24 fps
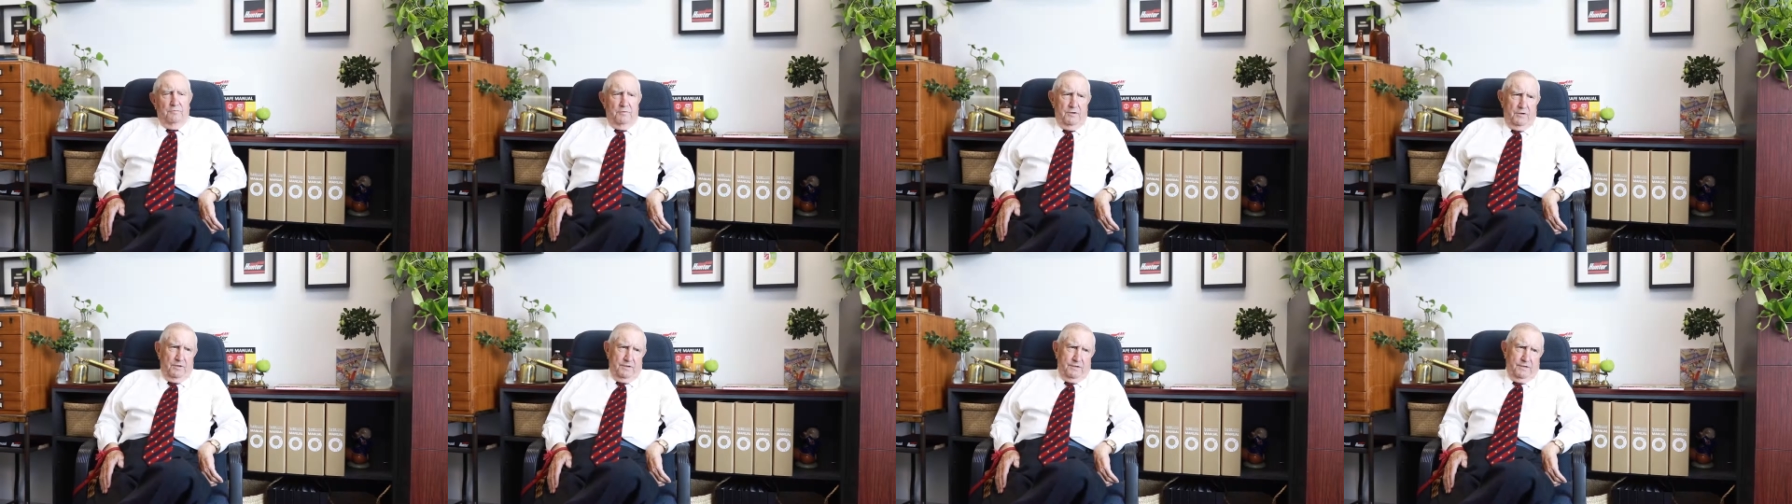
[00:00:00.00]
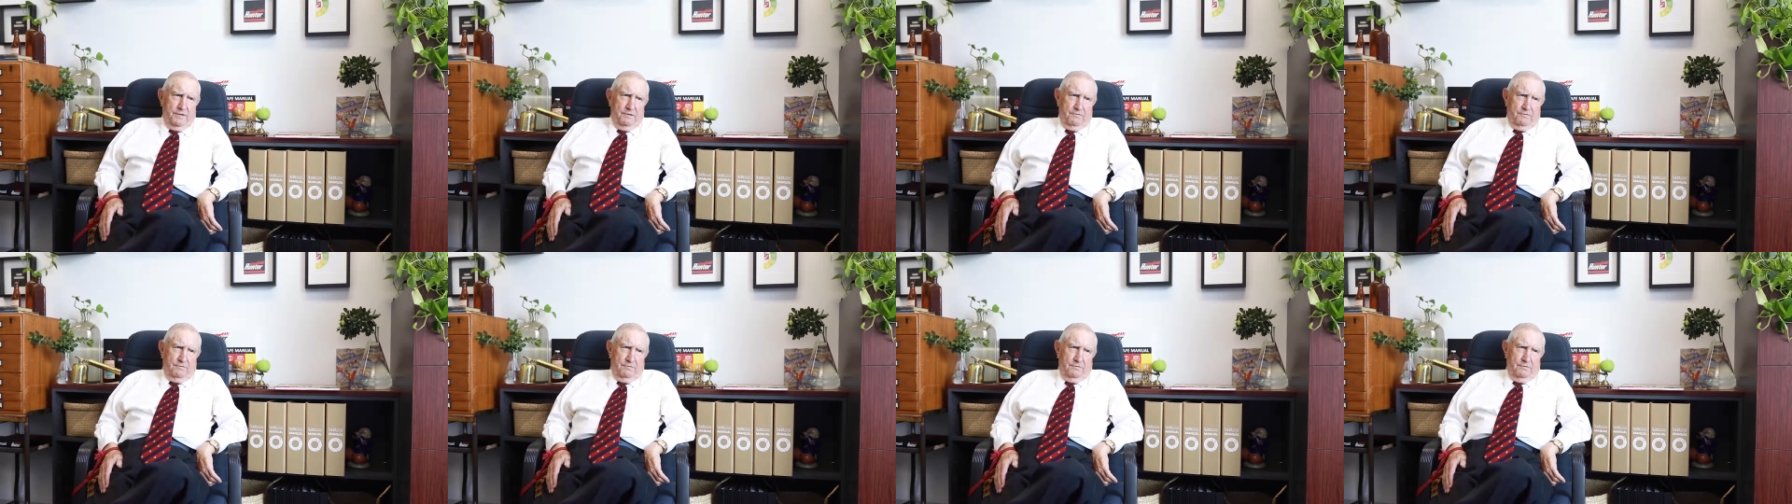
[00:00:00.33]
me I'd
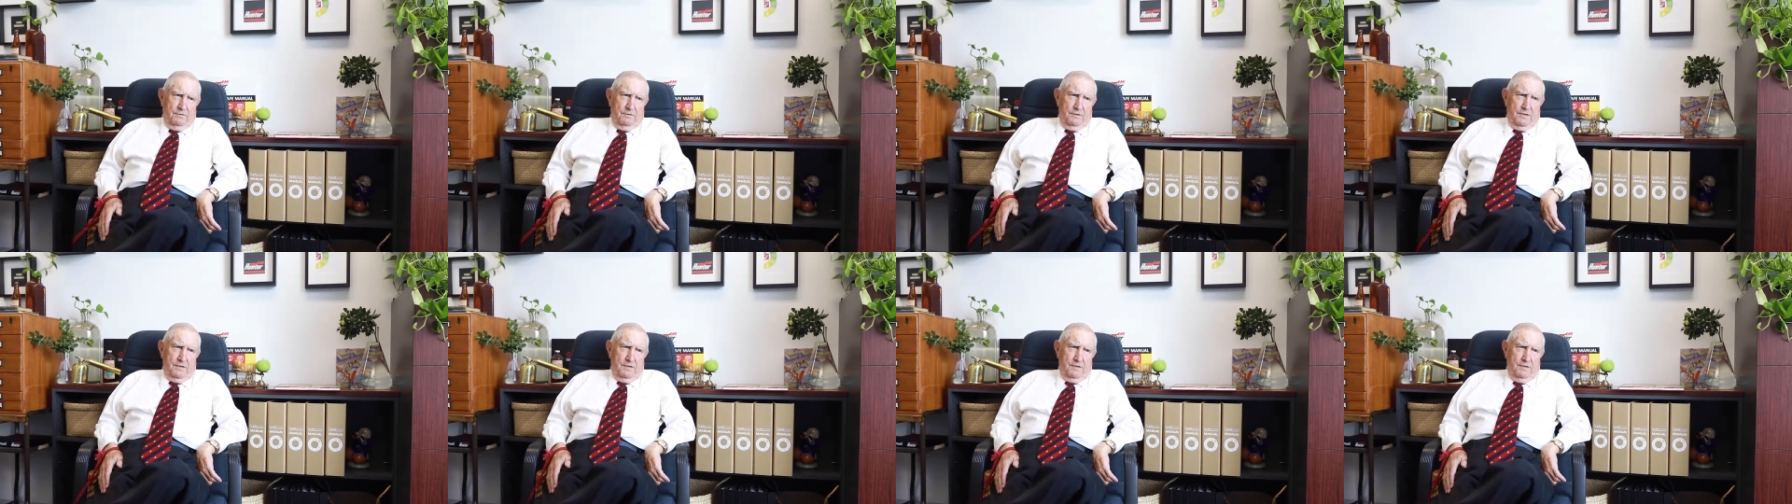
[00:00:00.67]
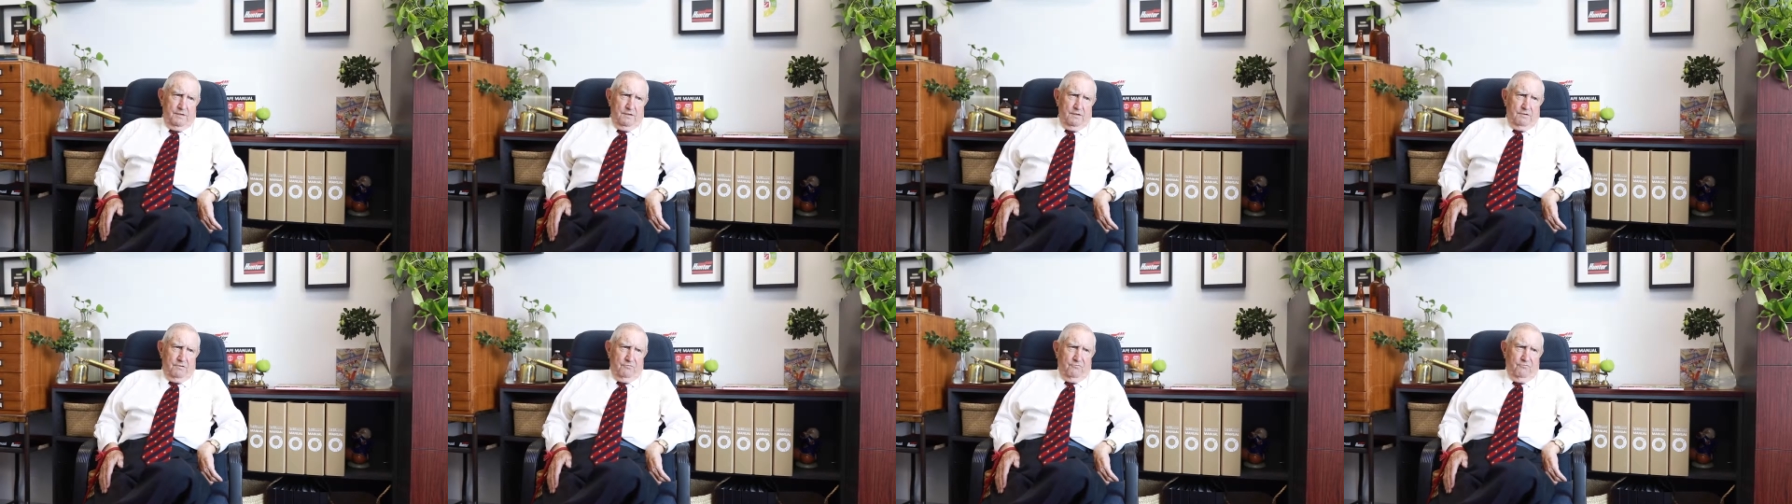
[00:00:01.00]
get
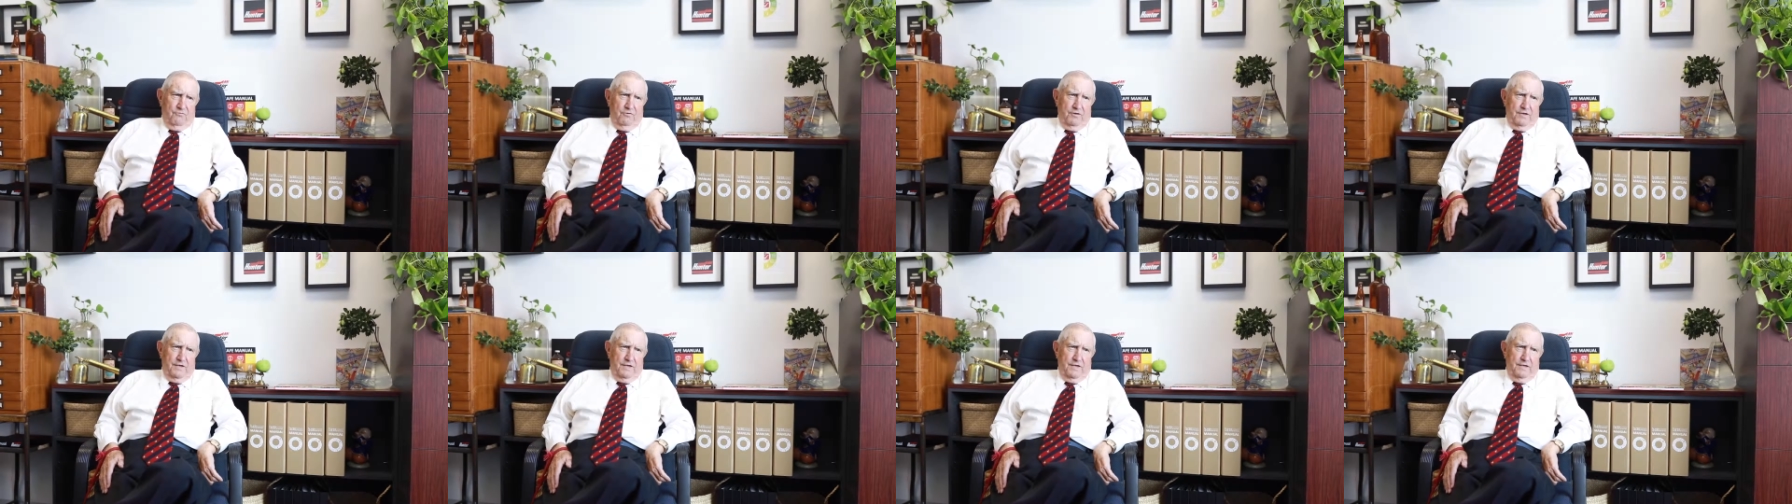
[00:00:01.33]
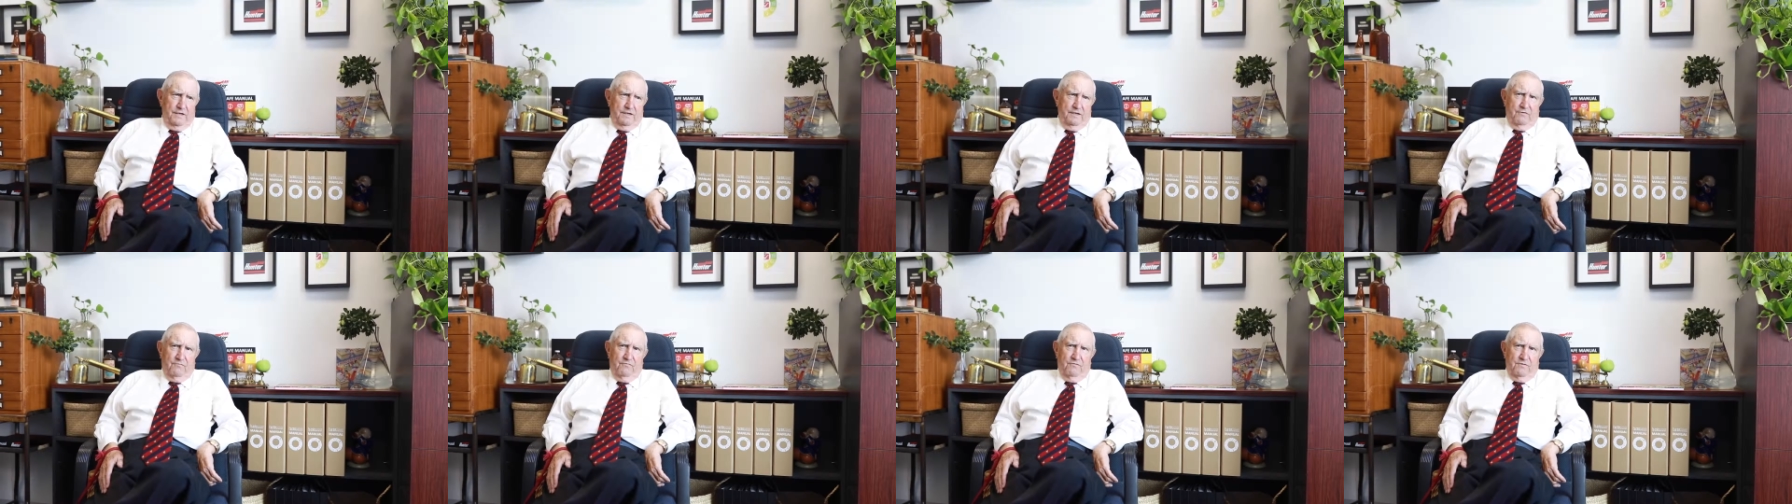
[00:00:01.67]
three
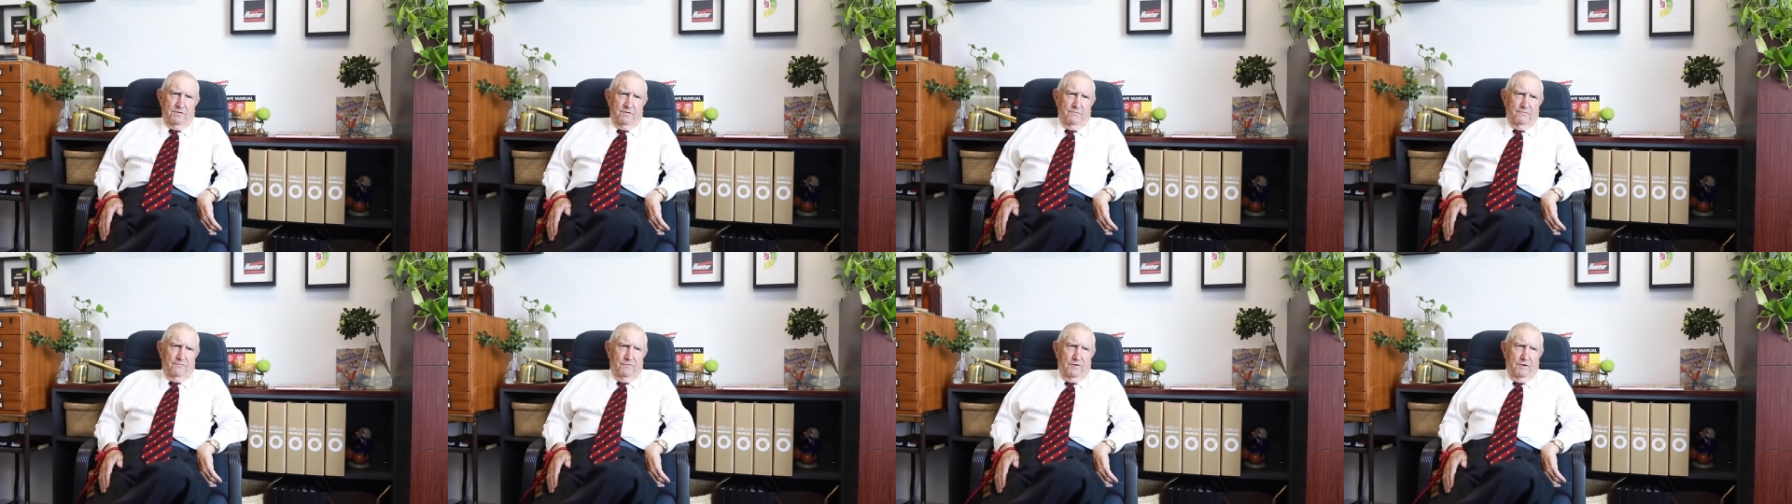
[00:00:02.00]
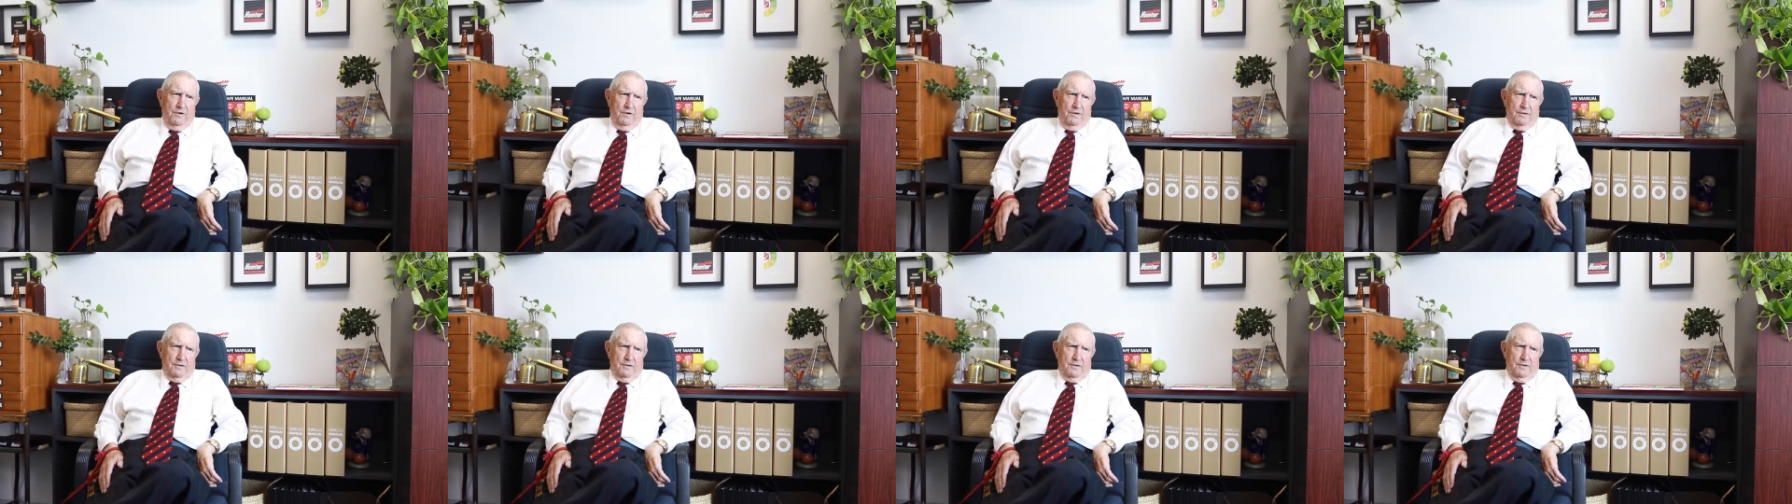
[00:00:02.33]
guineas for the
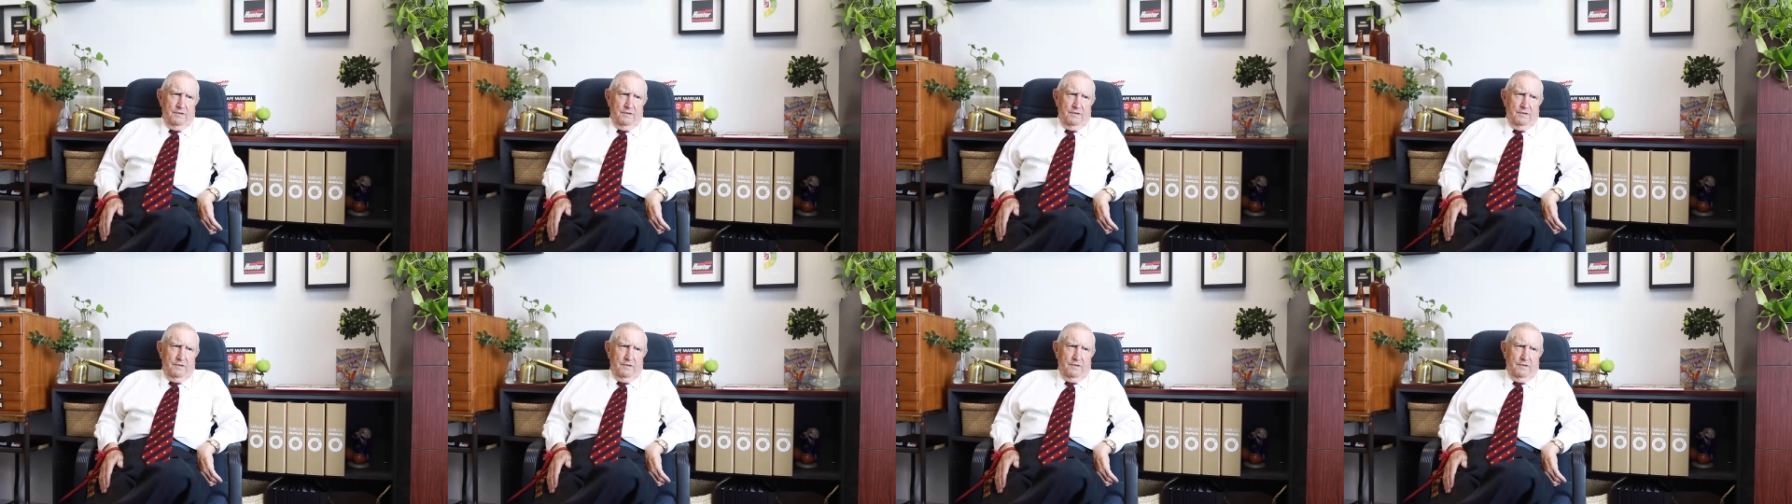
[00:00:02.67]
fight.